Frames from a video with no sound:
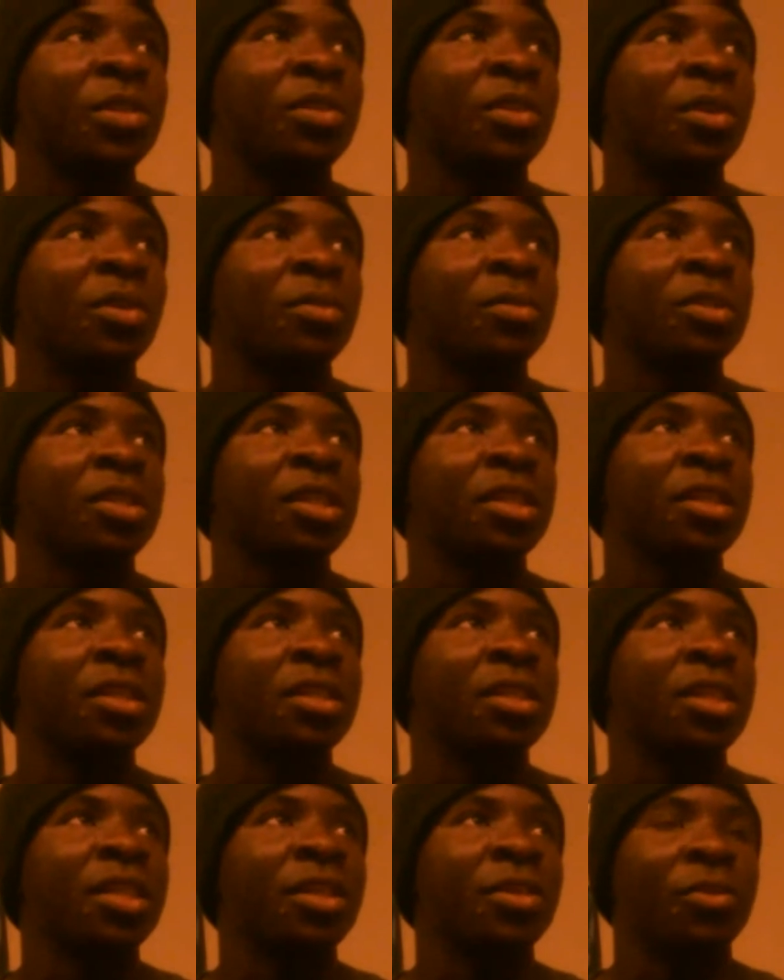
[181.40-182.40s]
you know, just to
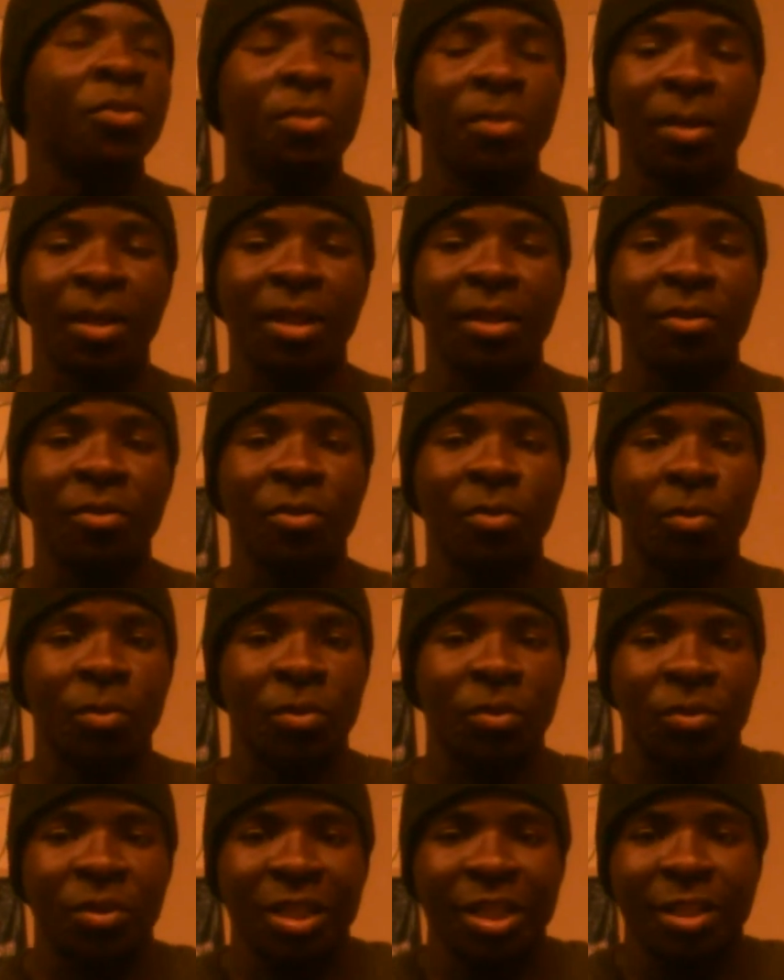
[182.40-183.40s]
see who who
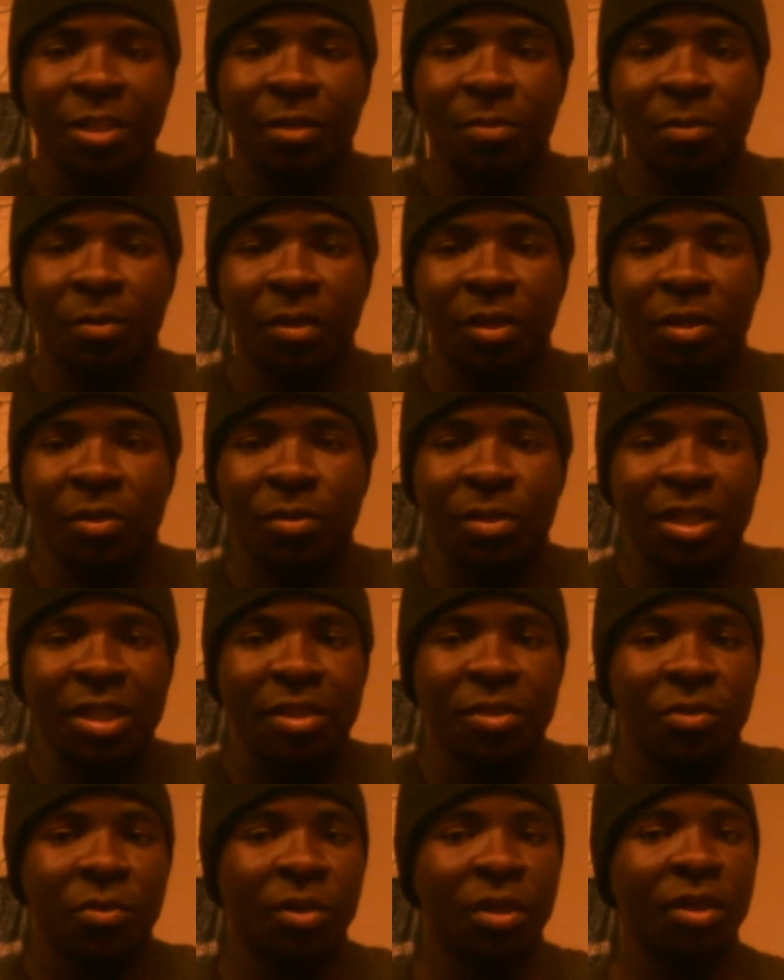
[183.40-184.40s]
who's into who's
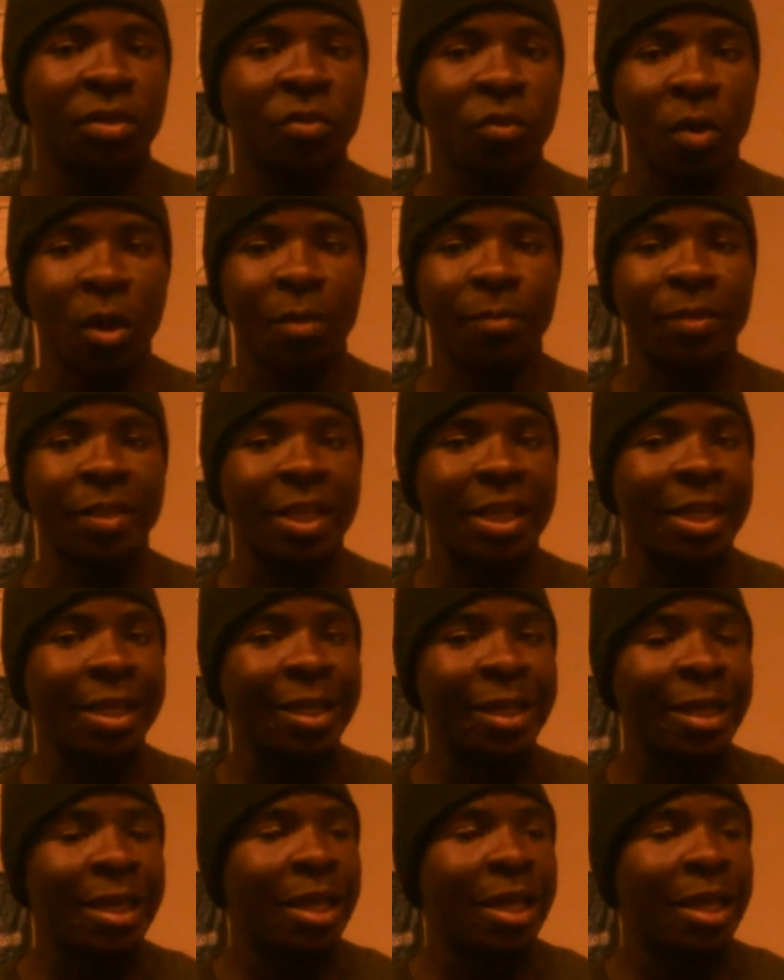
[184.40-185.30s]
into it. You know what I'm saying?